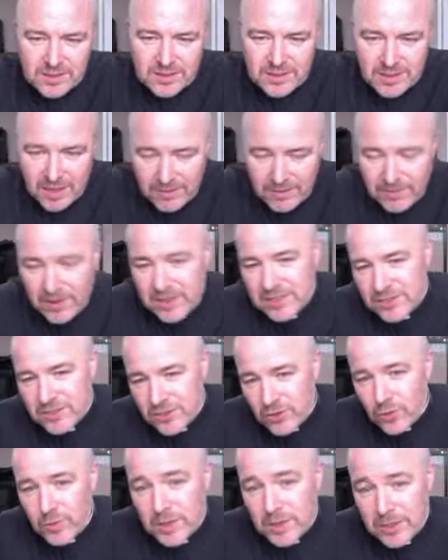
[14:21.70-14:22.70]
Cephas
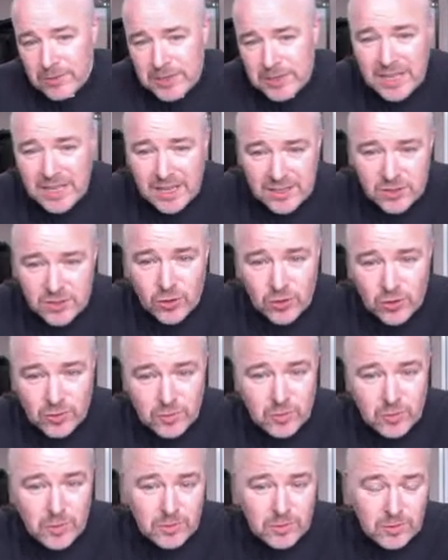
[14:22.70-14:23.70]
or whether he gets
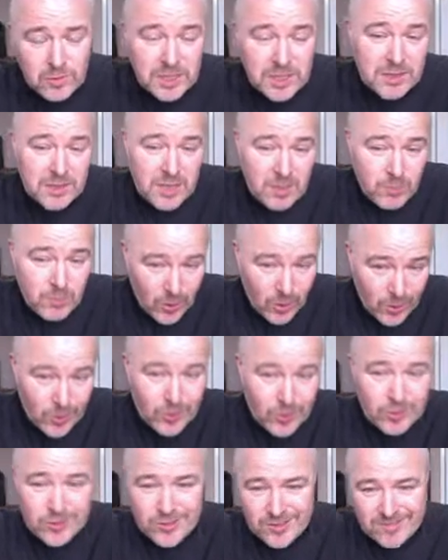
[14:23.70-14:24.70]
on with
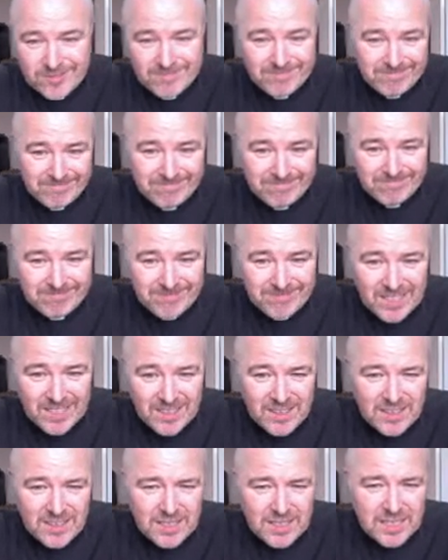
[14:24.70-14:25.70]
Apollos.
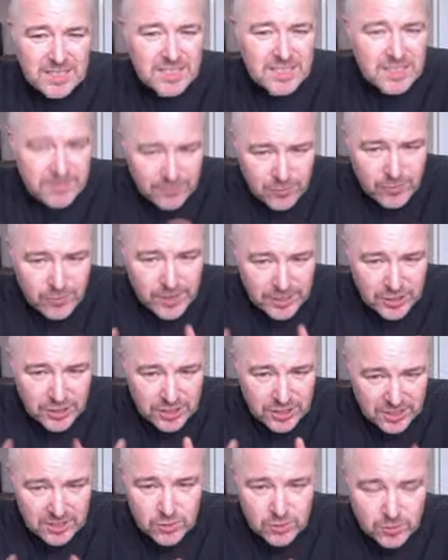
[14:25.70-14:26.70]
He
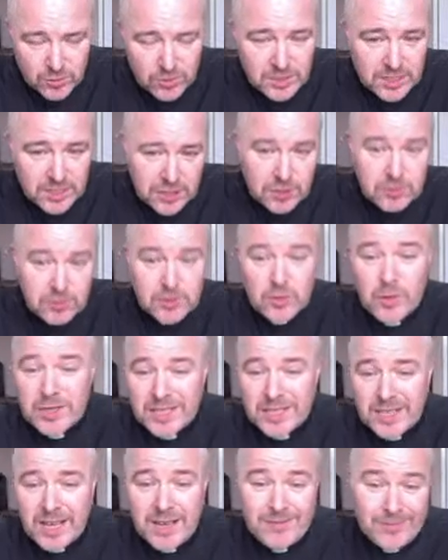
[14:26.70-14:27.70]
differentiates those issues quite
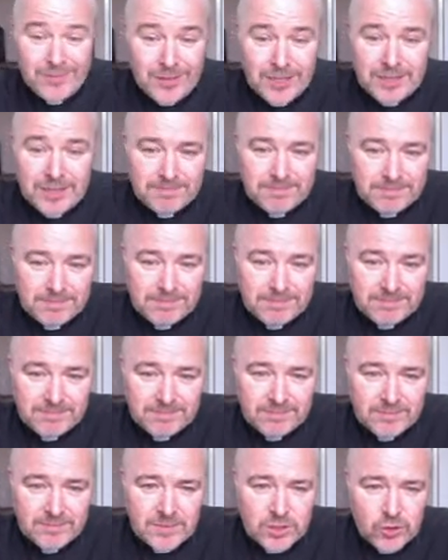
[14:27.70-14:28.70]
carefully,
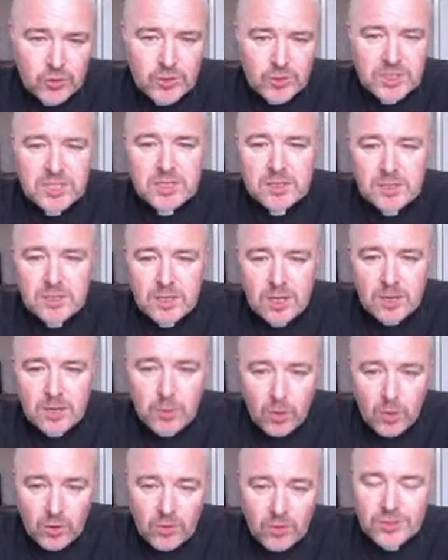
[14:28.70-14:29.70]
treats
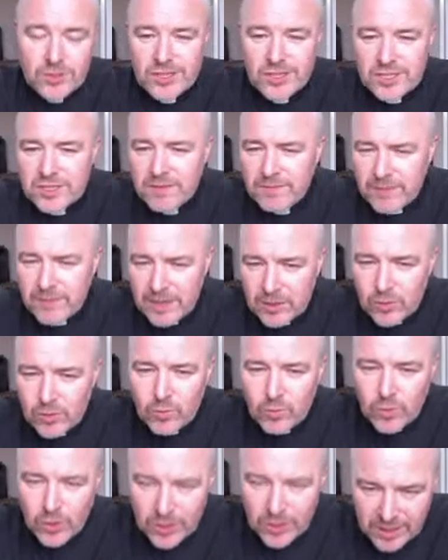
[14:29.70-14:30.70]
Apollos as a fellow
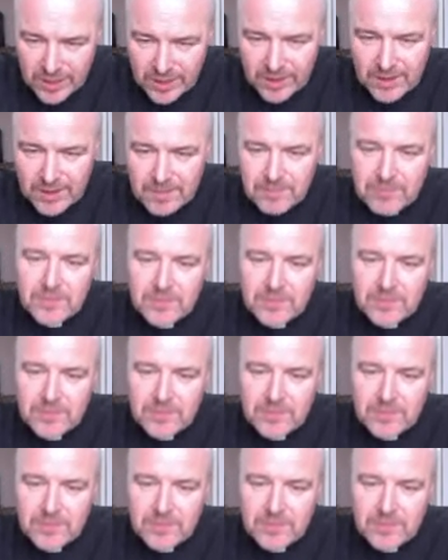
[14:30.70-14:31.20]
worker,